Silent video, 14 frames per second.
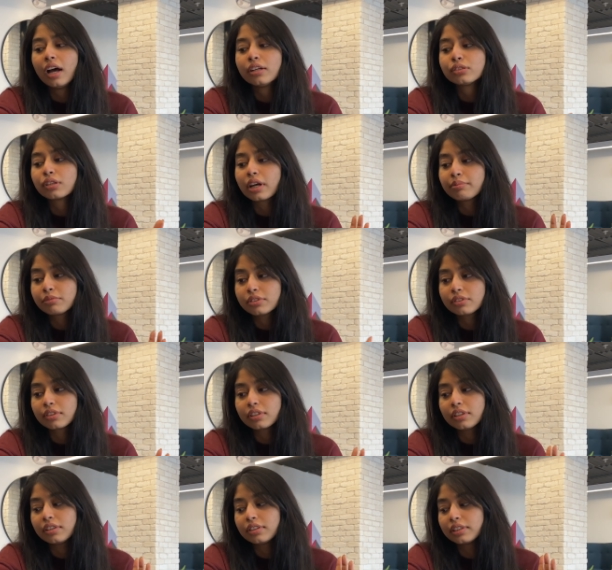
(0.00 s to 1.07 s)
So I'm just
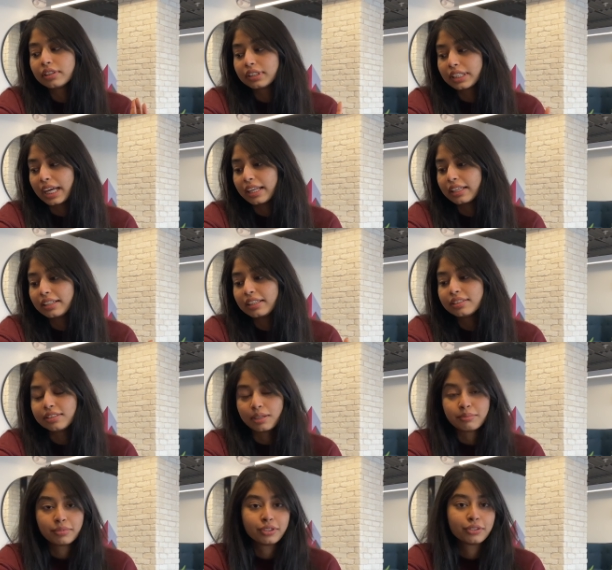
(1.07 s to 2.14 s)
gonna directly
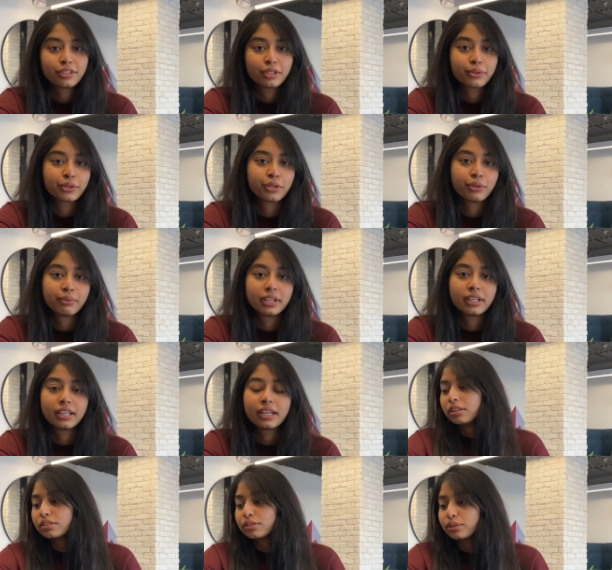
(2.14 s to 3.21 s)
jump into the
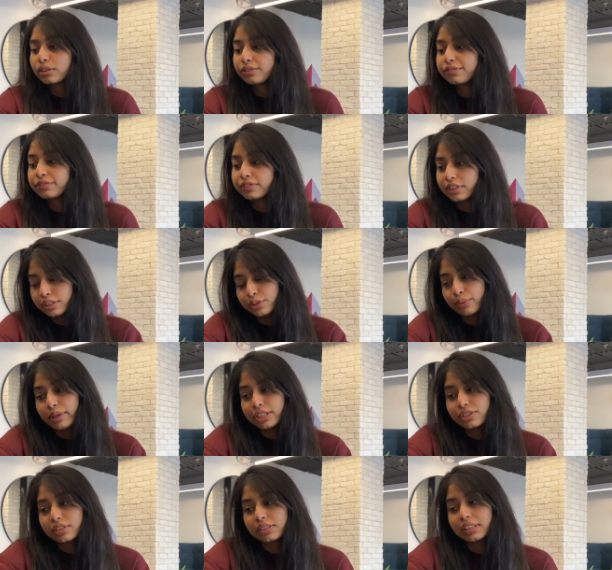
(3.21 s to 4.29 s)
Q&A. So the first
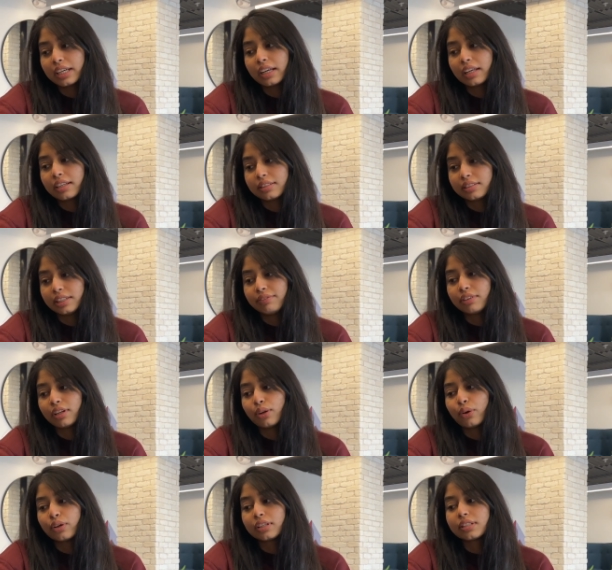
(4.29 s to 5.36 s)
question that I received a
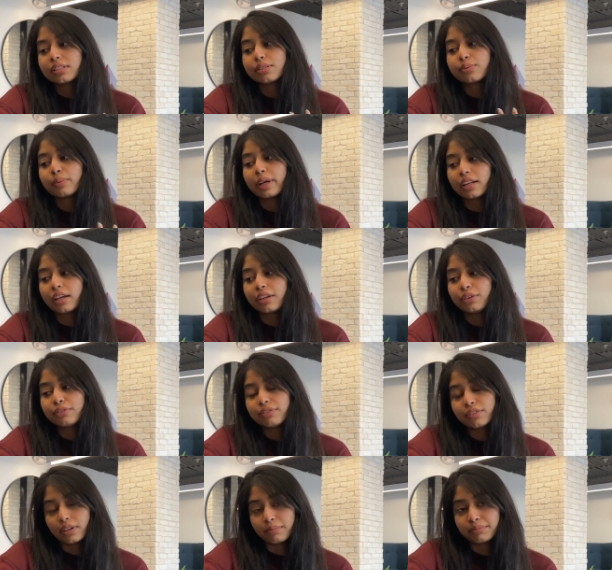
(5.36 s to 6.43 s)
lot is, where are you
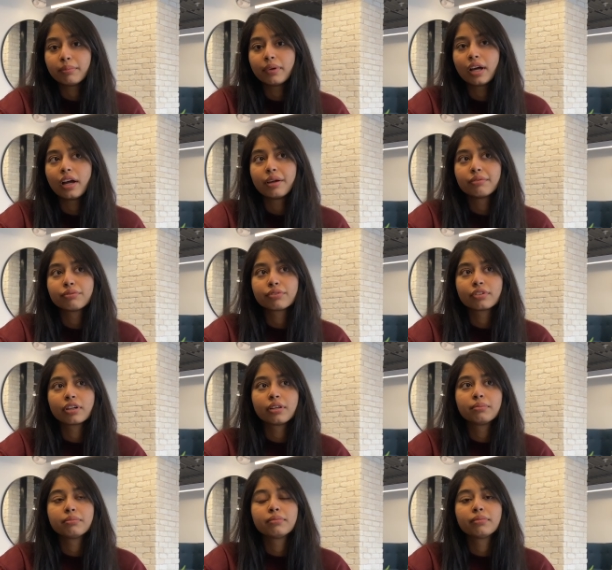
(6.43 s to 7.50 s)
from? I'm
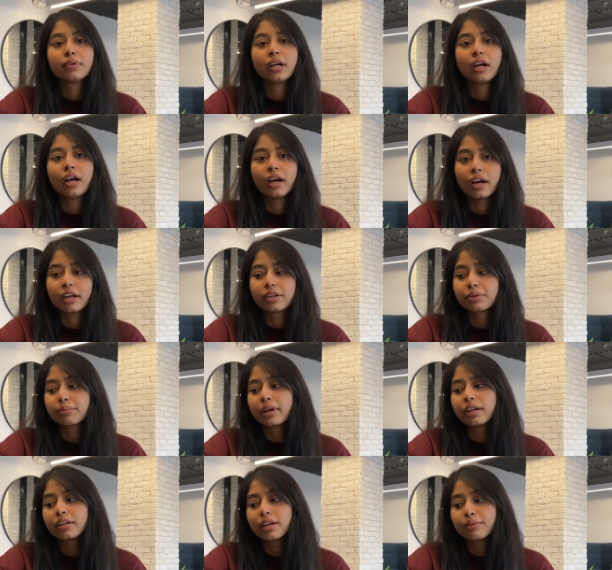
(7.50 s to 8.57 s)
from
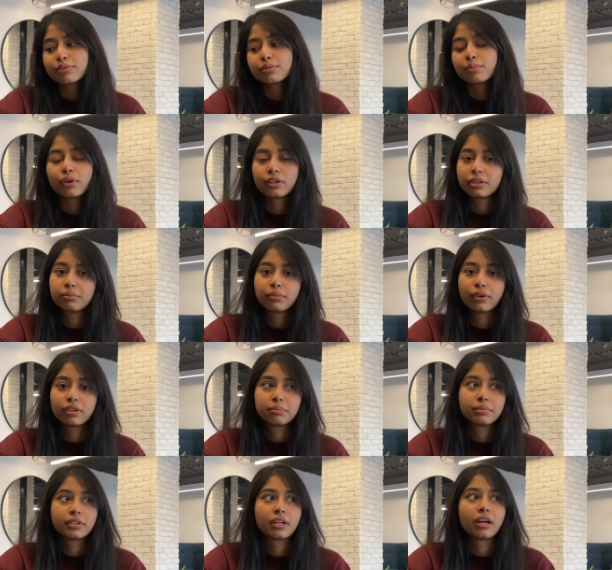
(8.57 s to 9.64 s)
Hyderabad. I was born and brought
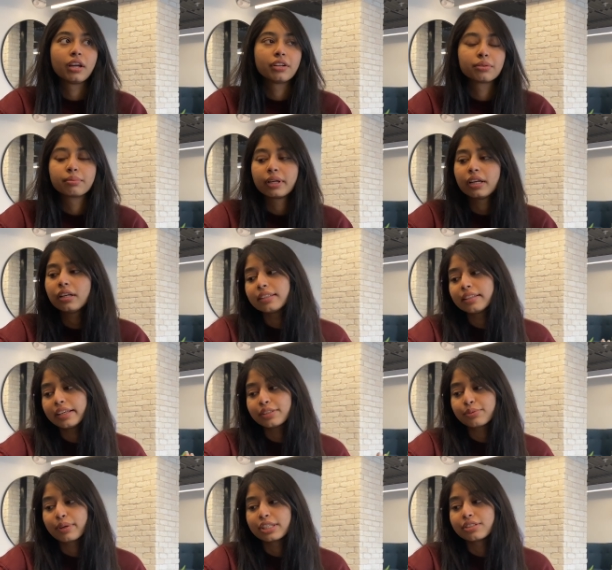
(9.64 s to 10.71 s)
up in Hyderabad. The
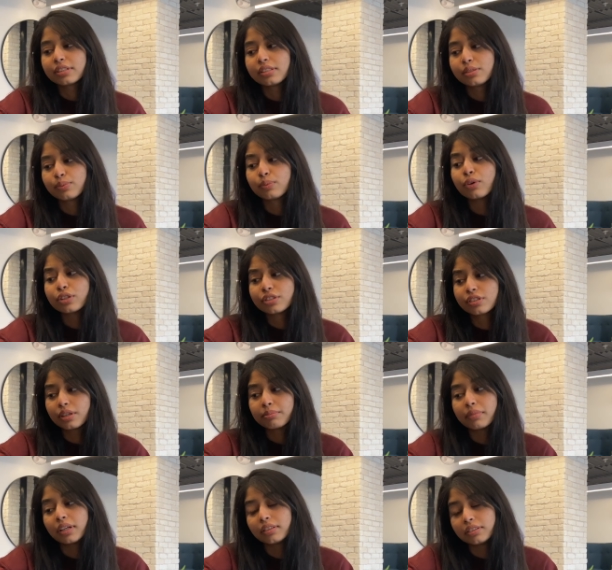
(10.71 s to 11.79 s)
next question is, what's
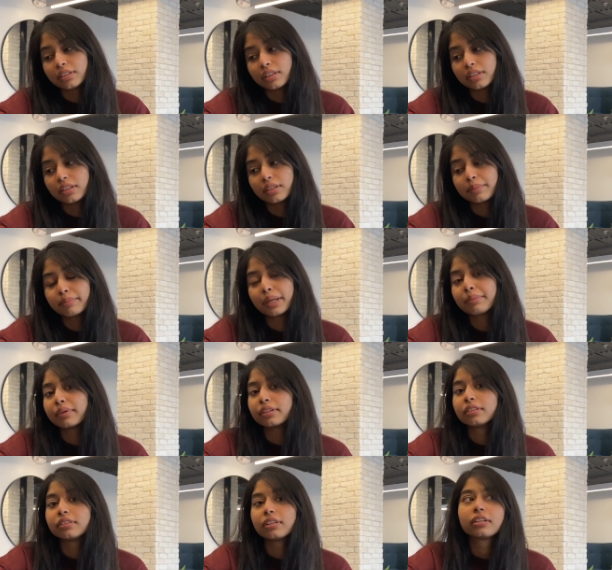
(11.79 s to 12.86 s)
your mother tongue? My
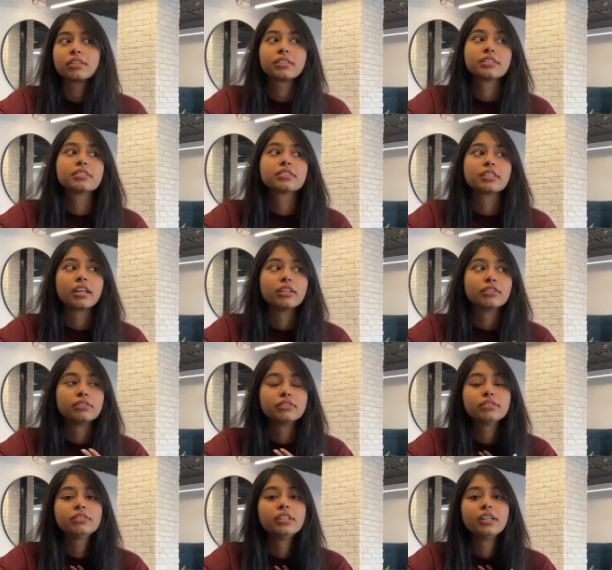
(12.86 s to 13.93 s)
mother tongue is
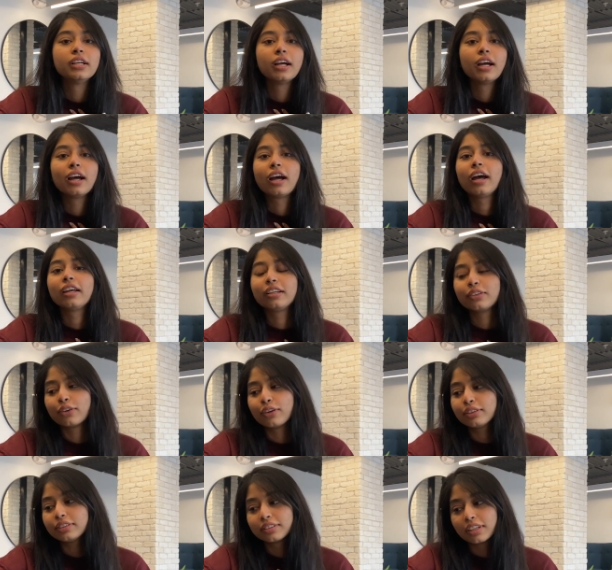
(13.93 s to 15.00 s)
Telugu. I
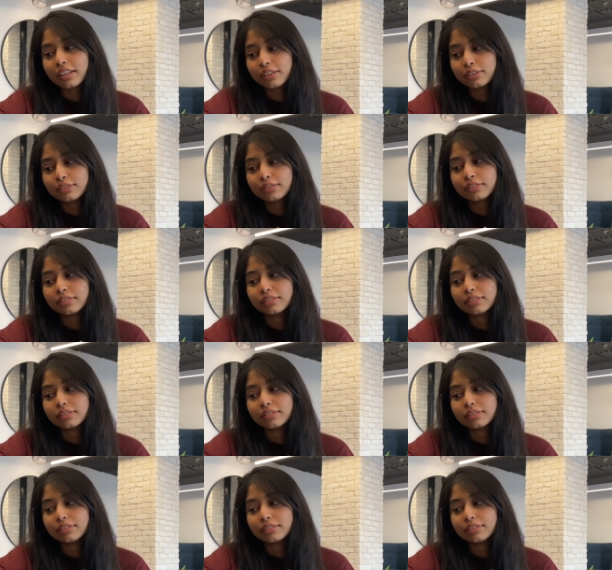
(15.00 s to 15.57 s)
talk Telugu